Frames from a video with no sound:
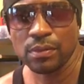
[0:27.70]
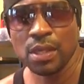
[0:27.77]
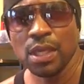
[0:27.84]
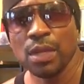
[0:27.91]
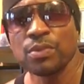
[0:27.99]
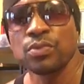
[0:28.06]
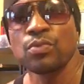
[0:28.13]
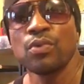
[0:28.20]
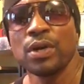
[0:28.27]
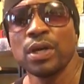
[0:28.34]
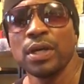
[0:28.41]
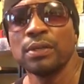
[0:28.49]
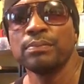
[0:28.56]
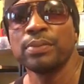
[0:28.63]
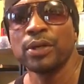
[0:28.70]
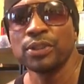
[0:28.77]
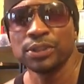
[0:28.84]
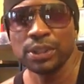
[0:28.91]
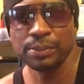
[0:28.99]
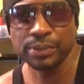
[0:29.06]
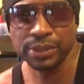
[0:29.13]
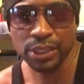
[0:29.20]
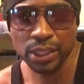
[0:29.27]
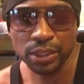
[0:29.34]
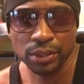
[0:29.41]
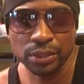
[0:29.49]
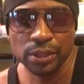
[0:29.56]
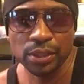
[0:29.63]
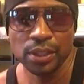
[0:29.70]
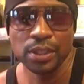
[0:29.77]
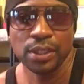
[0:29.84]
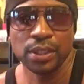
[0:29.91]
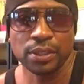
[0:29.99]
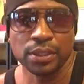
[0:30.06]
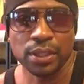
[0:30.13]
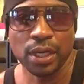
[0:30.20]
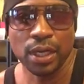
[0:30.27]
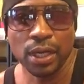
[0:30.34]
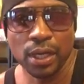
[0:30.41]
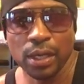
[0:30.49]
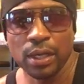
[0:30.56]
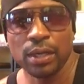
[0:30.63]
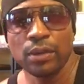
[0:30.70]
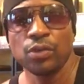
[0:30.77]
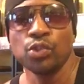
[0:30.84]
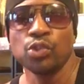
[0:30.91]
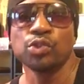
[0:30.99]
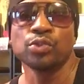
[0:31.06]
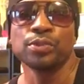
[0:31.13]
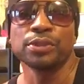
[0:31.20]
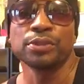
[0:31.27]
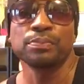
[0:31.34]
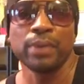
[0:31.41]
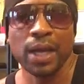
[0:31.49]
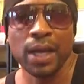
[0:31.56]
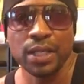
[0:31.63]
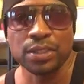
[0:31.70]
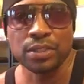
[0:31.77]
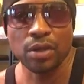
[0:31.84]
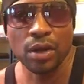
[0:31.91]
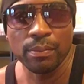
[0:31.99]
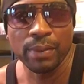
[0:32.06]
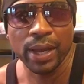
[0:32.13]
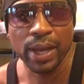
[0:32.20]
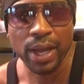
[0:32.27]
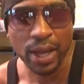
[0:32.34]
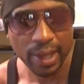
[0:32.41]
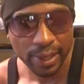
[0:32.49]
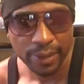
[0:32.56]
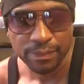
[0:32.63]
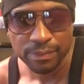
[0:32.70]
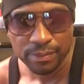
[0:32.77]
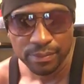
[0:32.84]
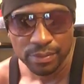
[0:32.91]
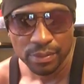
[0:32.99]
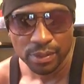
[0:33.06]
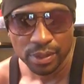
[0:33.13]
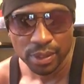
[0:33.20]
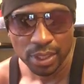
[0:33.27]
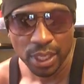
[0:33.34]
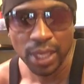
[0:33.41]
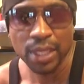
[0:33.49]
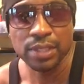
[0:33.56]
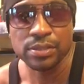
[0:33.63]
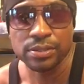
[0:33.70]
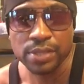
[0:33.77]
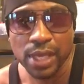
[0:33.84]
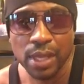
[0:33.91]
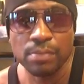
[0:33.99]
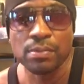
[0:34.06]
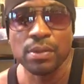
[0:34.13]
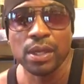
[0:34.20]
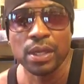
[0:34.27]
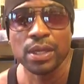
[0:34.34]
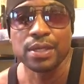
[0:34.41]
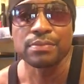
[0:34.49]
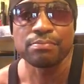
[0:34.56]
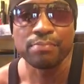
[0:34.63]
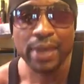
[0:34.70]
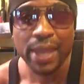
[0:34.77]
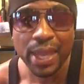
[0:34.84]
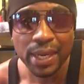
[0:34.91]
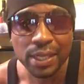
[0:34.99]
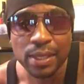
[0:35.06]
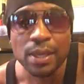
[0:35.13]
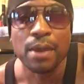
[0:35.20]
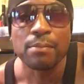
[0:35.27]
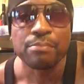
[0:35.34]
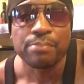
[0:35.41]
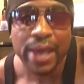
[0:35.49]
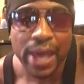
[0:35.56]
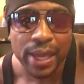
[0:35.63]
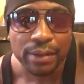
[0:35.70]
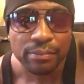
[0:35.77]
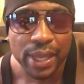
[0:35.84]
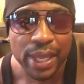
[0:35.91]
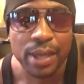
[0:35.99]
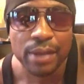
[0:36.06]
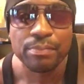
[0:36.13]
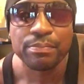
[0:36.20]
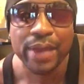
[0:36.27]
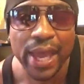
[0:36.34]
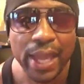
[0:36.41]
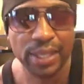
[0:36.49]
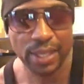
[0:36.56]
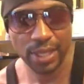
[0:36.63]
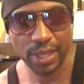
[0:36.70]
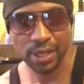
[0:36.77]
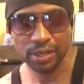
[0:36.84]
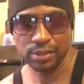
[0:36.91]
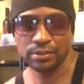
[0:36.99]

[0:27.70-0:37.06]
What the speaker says: And it was one person in particular whose response caught my eye. And his name is Manny Pac-Man Pacquiao.